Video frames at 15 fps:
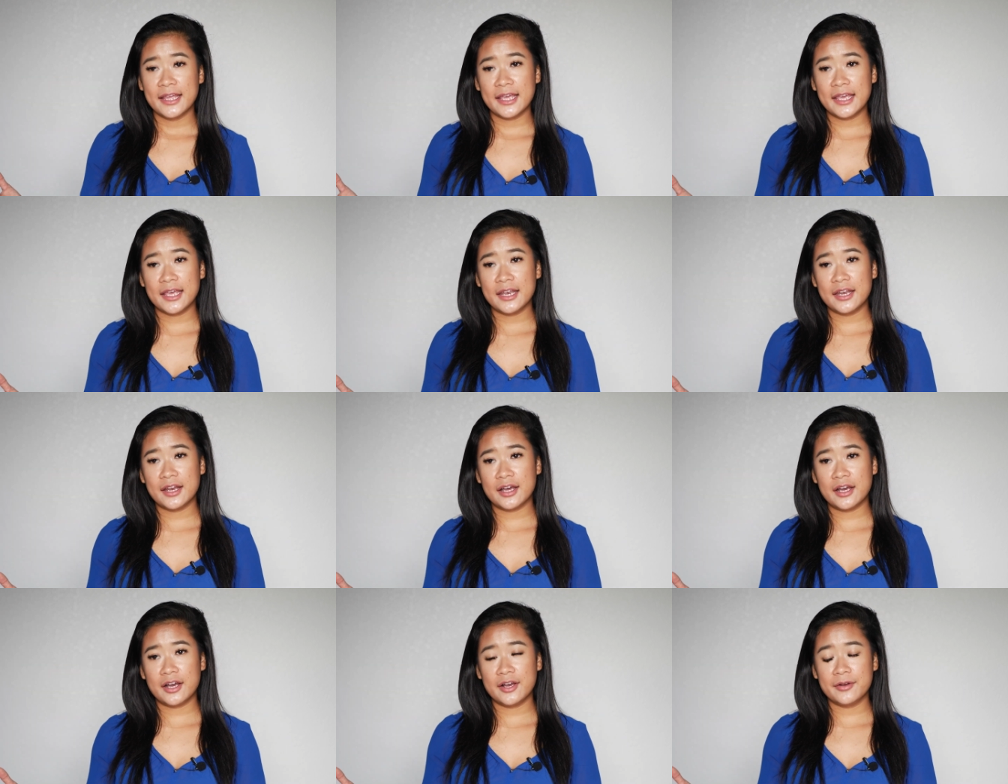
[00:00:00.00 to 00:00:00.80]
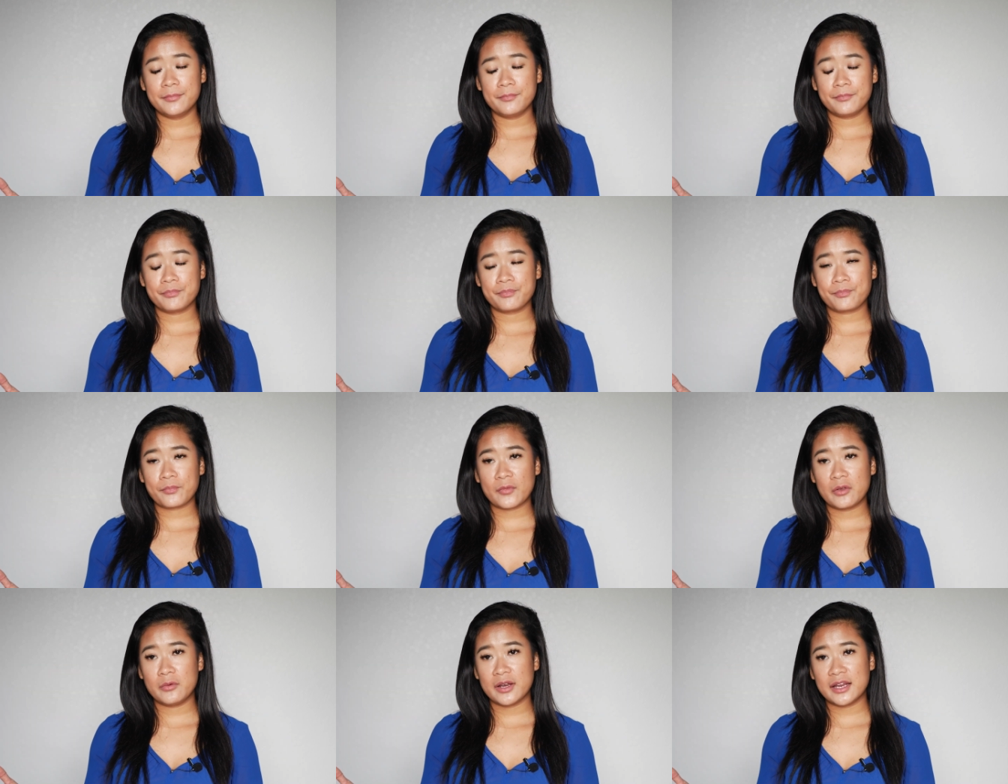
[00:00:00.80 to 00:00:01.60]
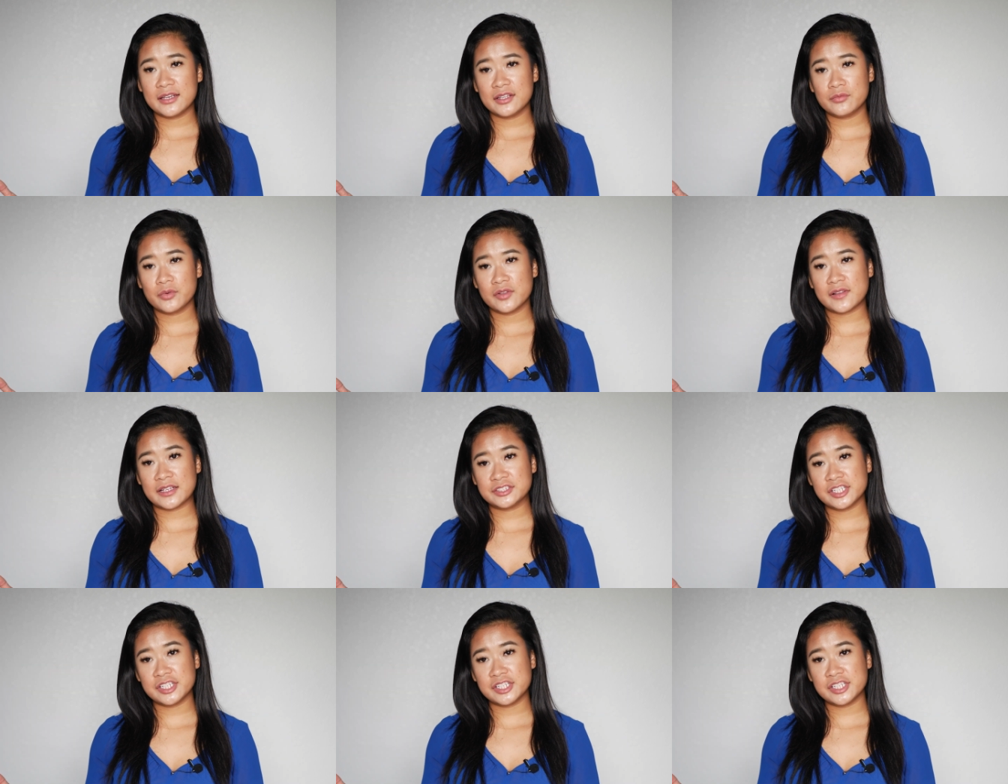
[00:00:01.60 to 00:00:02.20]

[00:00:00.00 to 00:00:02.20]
And what I did was I